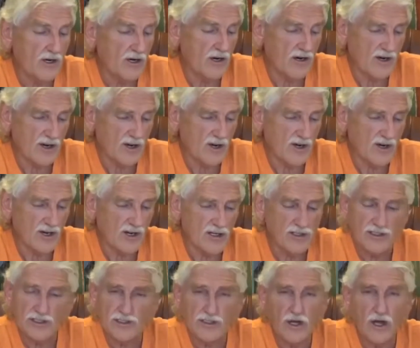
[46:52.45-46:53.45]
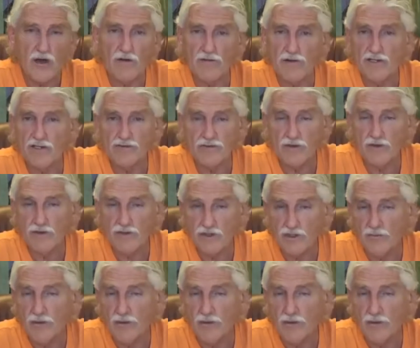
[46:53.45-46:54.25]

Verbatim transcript: you're allergic to all these foods,